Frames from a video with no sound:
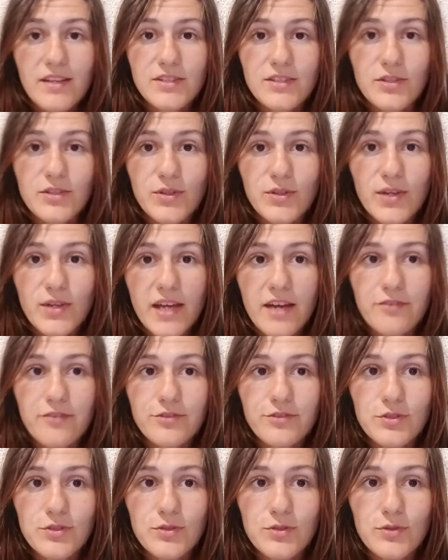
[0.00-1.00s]
So you
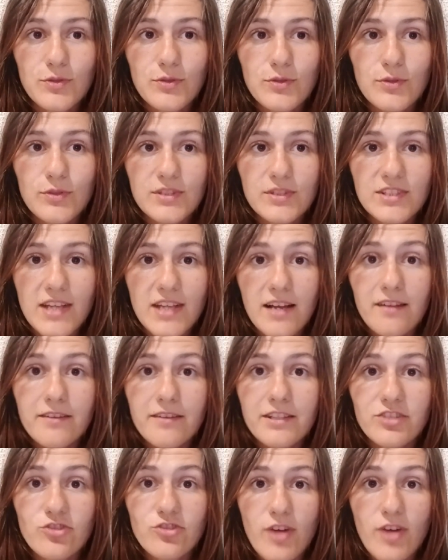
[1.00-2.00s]
have to
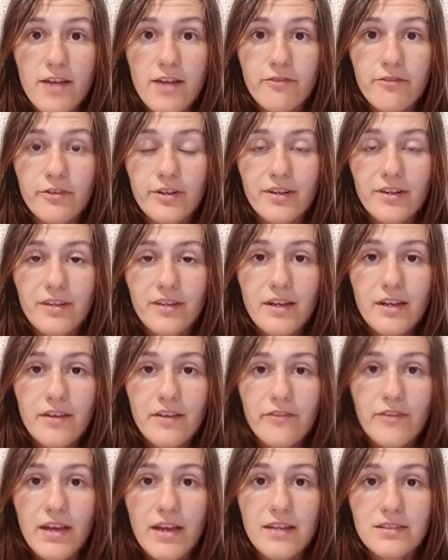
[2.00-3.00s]
tell the driver
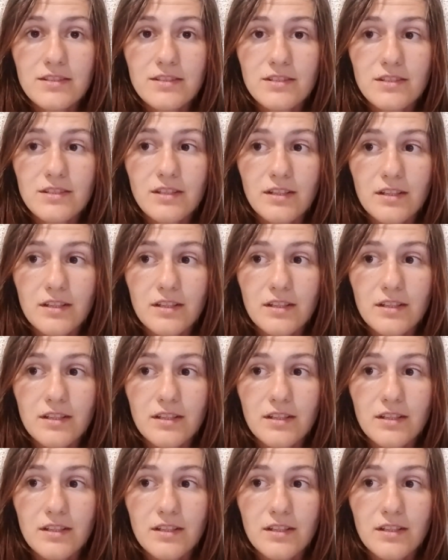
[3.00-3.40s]
that